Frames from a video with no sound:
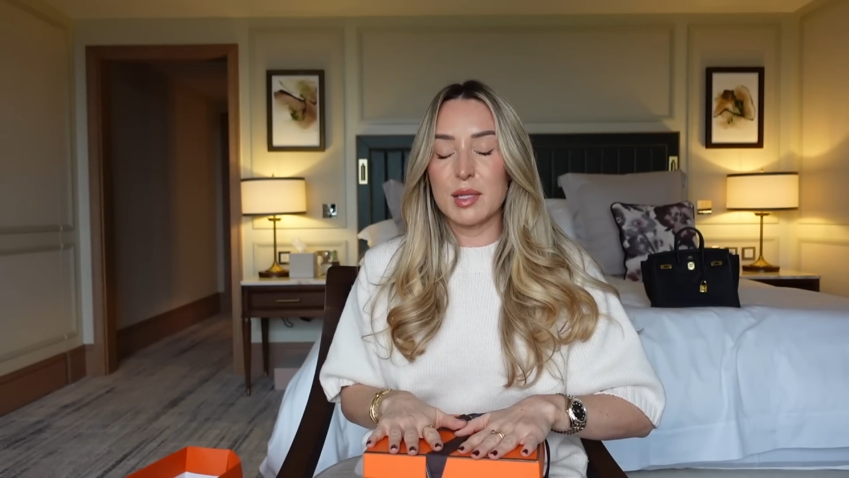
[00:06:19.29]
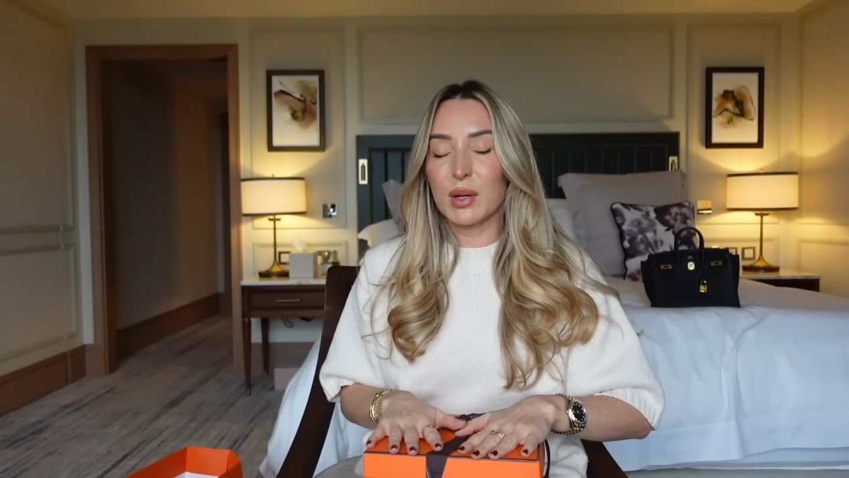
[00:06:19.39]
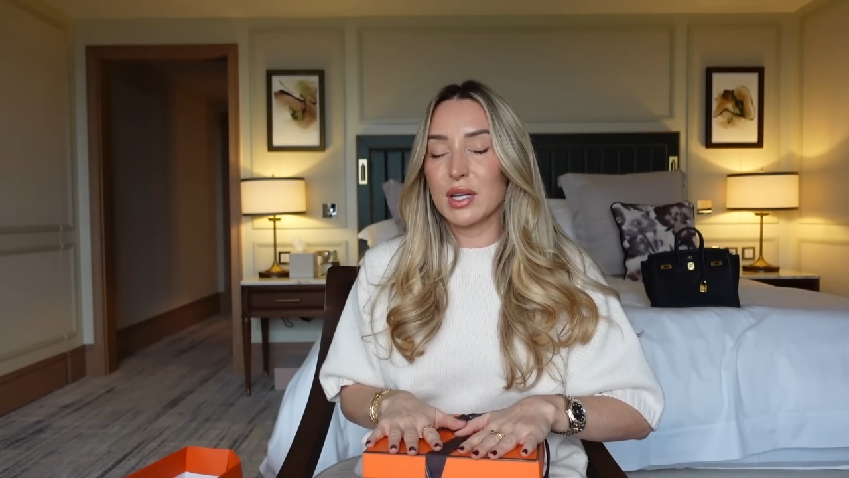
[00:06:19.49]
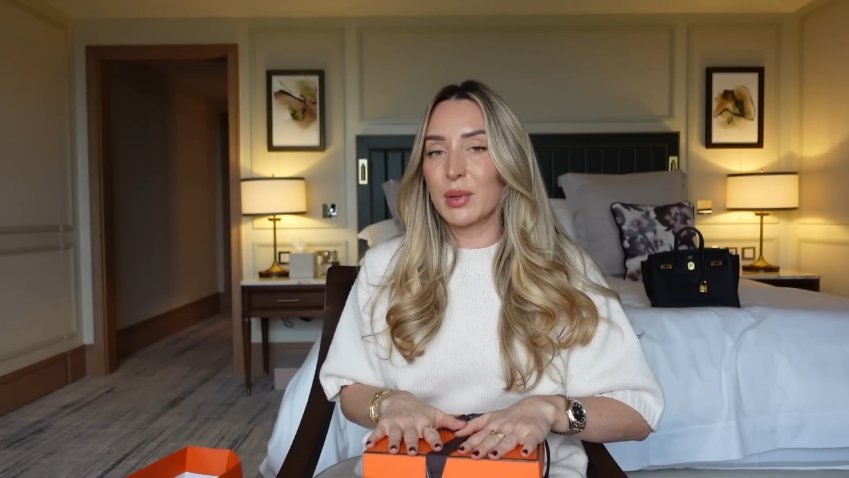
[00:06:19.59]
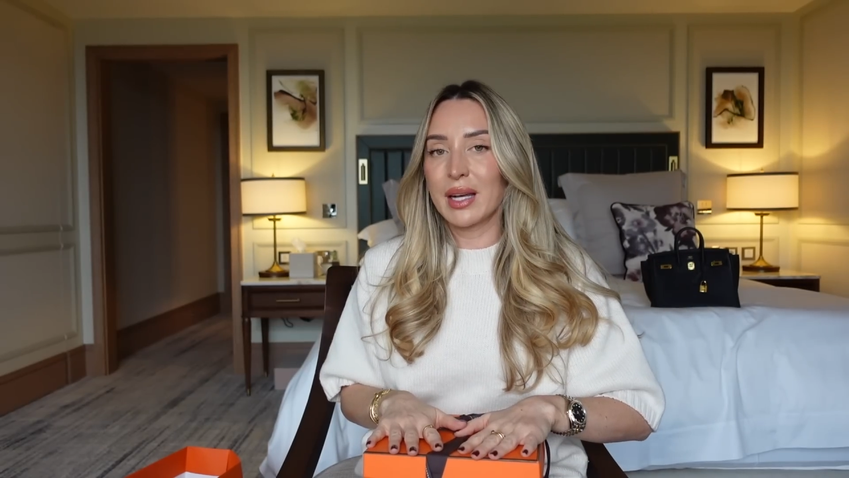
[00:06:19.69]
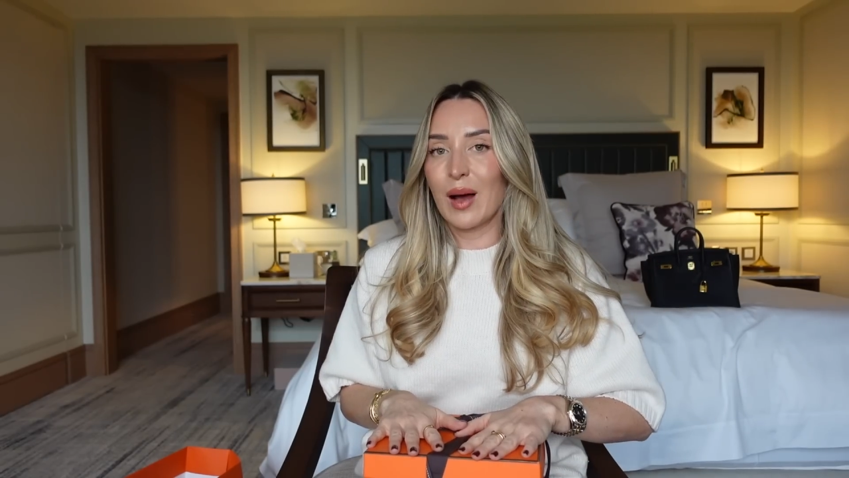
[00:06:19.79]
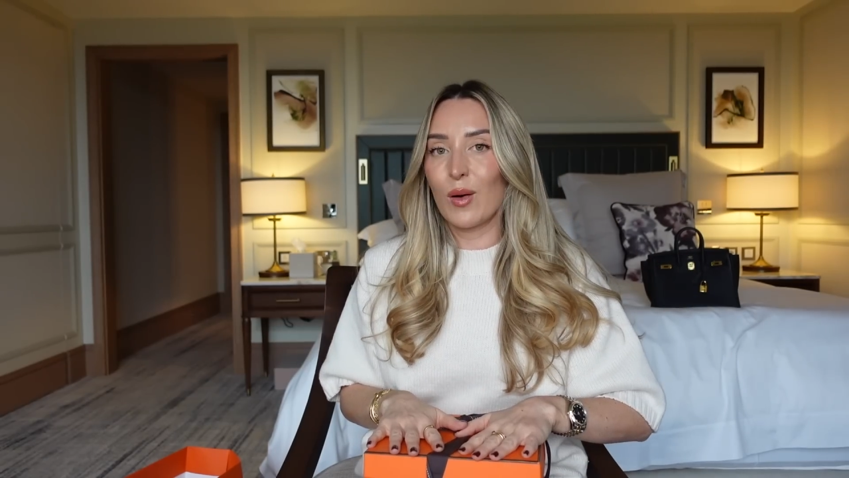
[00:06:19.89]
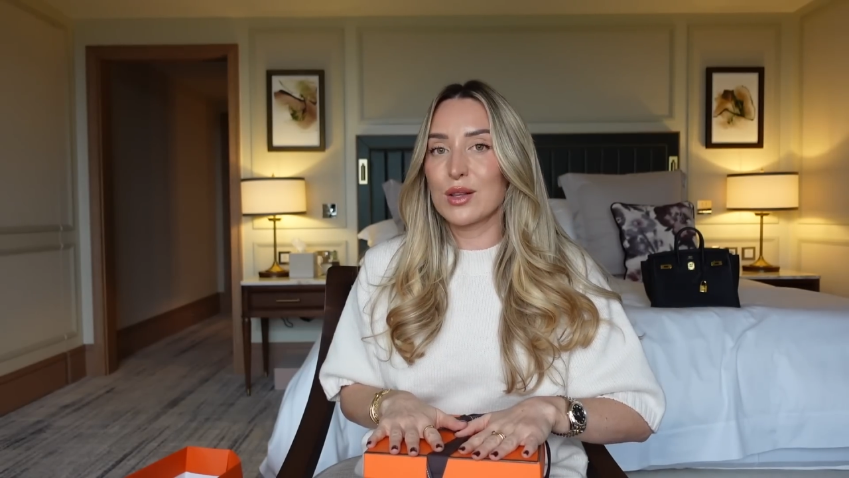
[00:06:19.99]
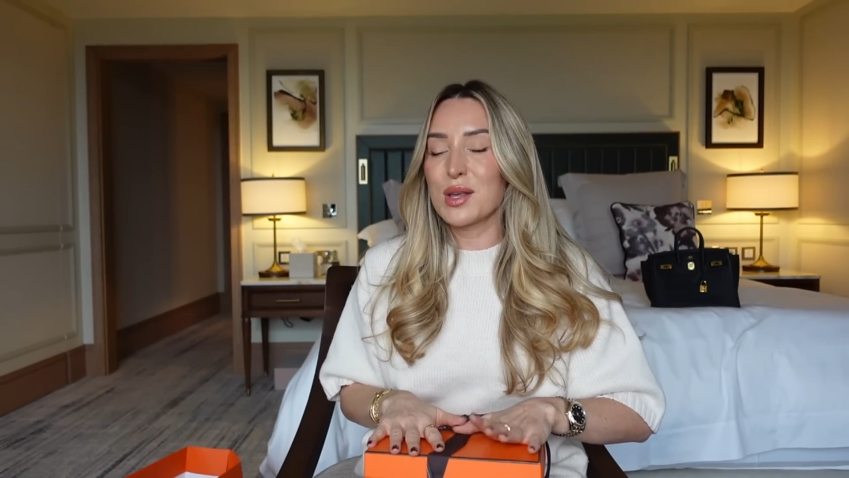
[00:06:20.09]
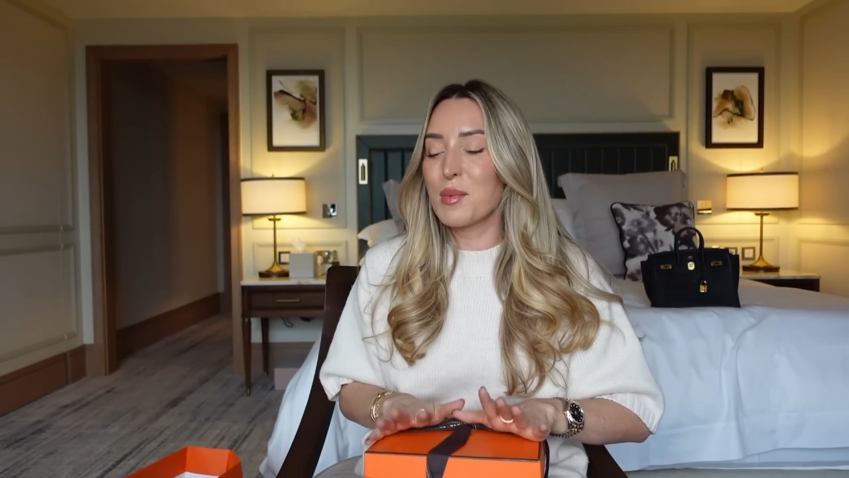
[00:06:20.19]
because we're now
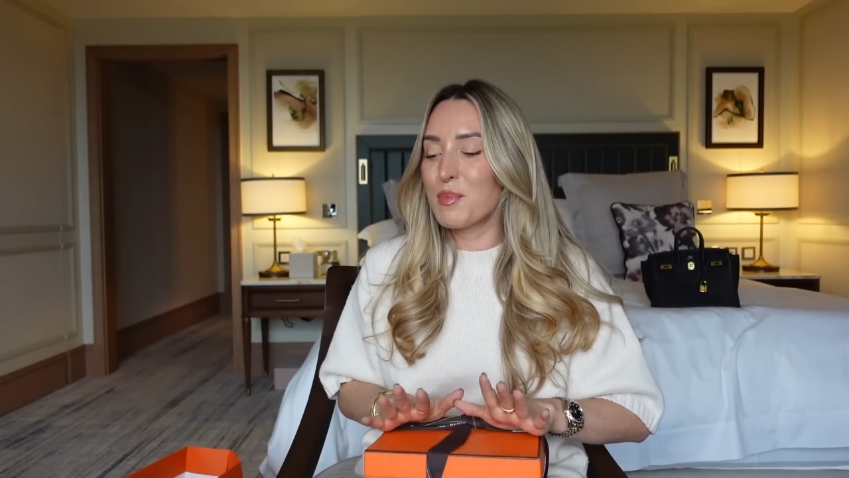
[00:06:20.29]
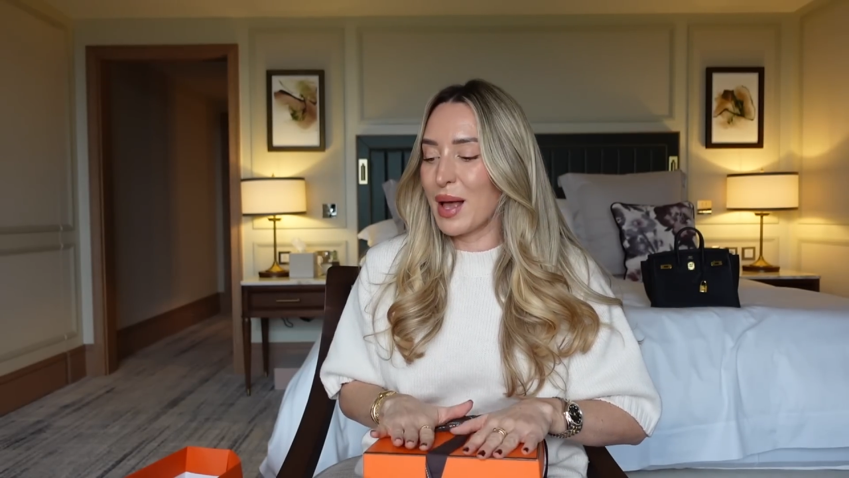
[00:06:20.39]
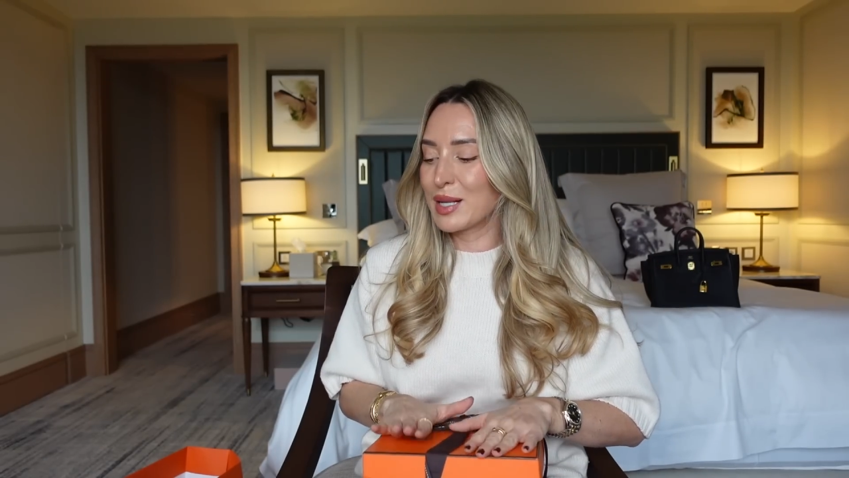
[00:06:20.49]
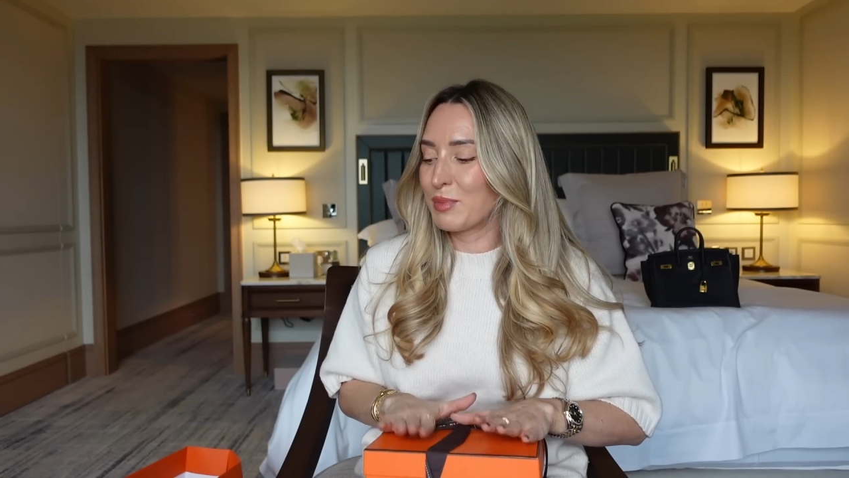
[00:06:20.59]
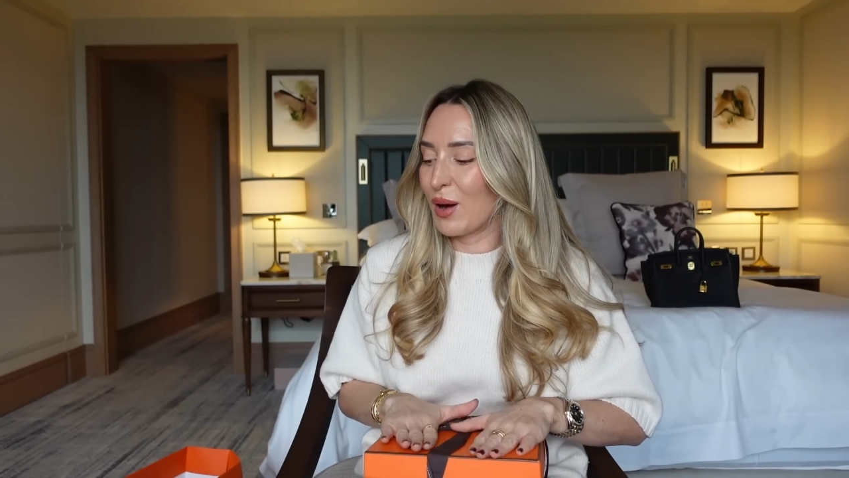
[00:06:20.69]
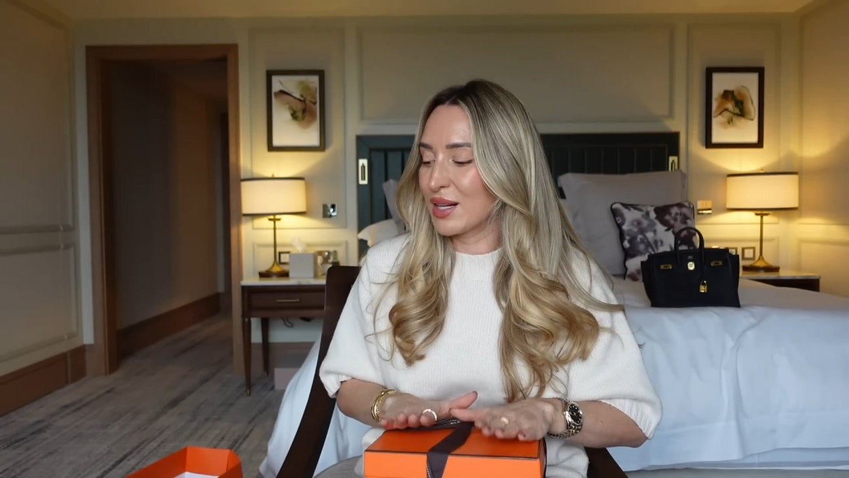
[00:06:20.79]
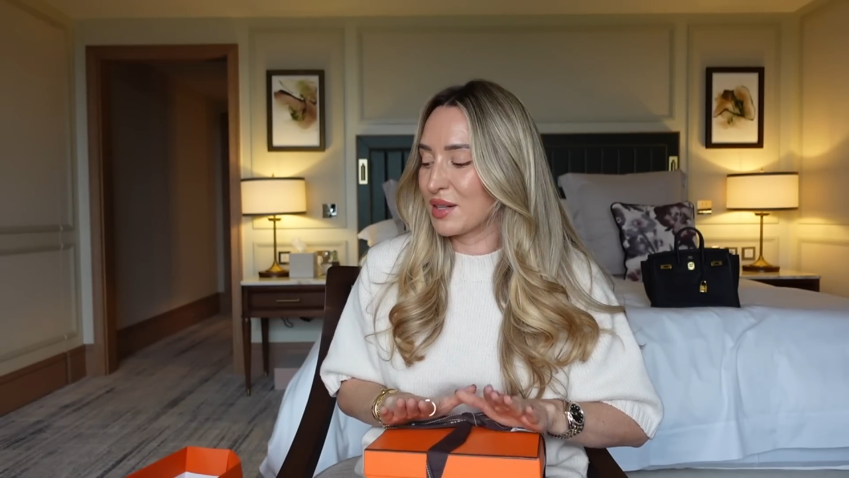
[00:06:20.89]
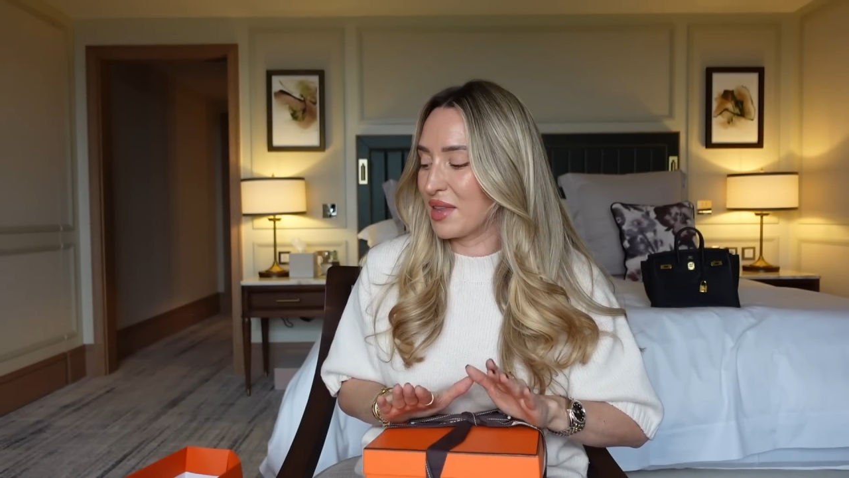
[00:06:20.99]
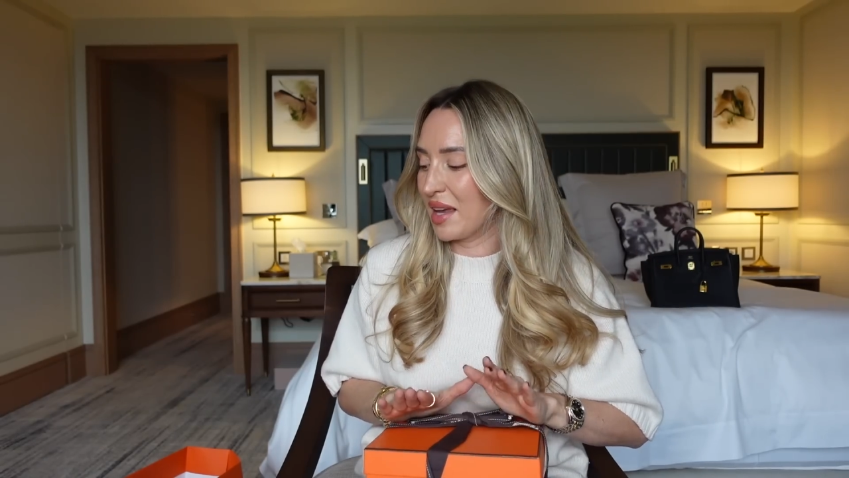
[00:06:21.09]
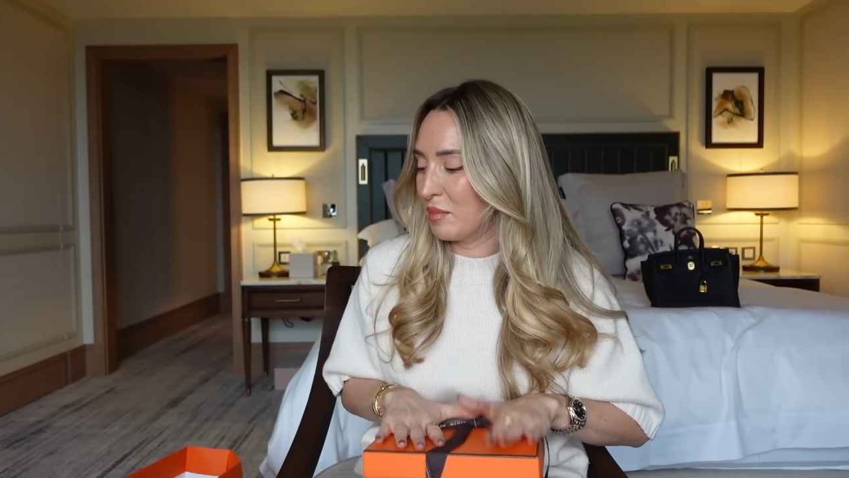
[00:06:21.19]
onto the best part
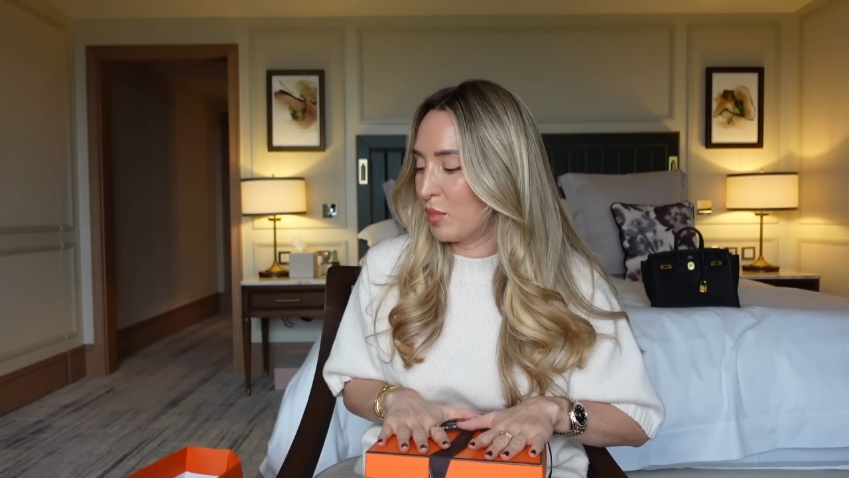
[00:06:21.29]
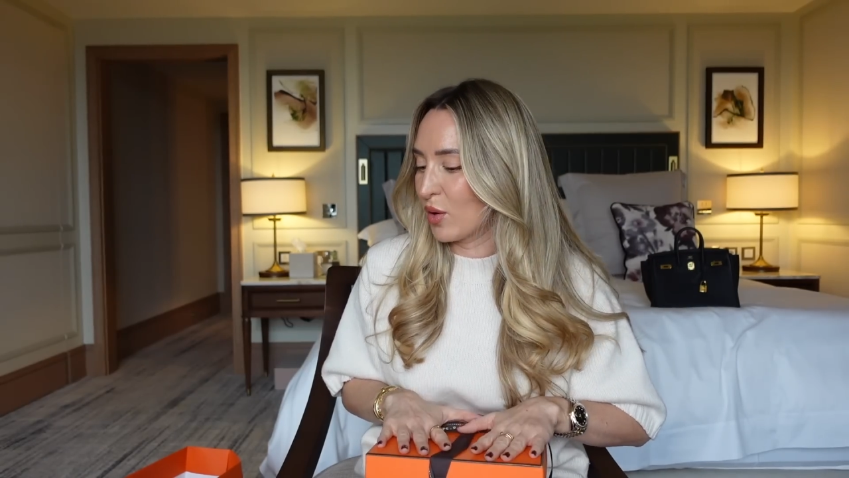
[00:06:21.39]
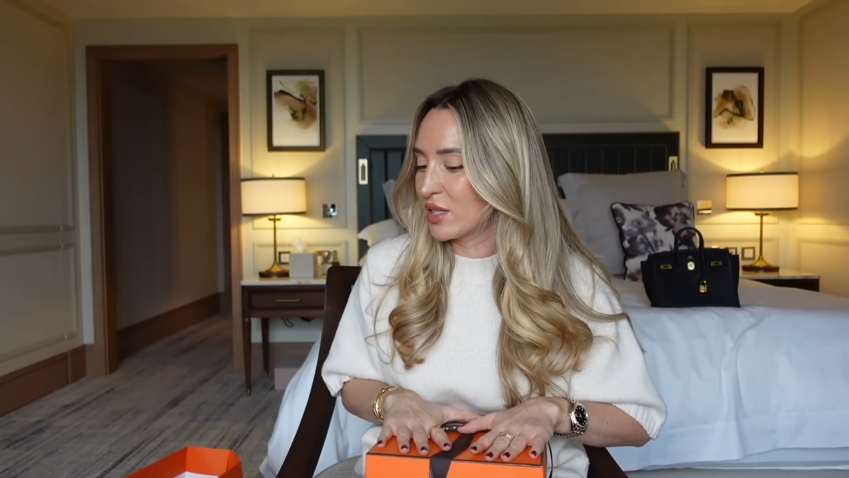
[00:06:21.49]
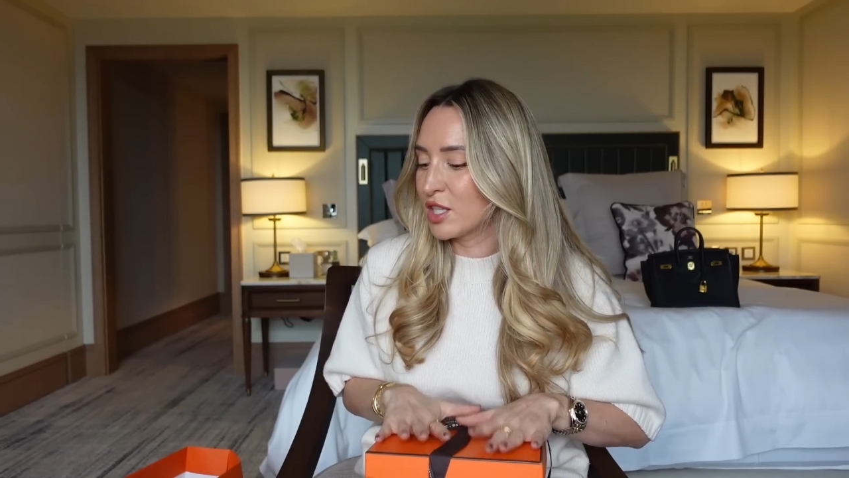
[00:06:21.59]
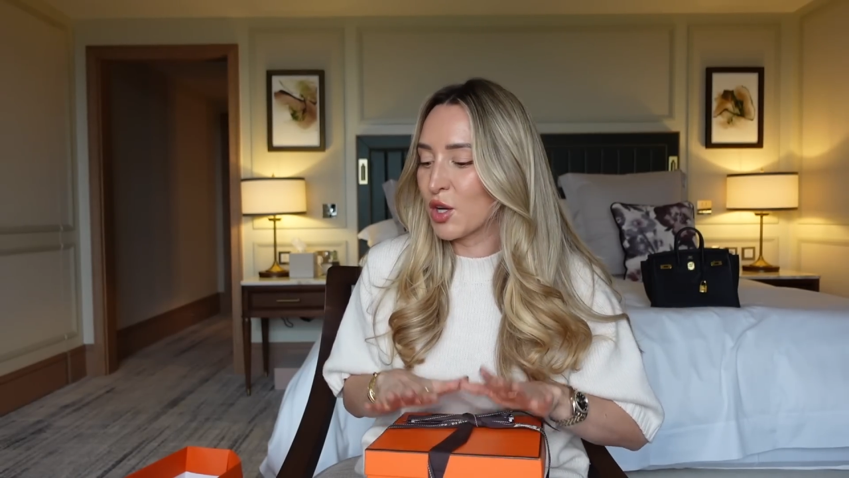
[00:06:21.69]
of the unboxing.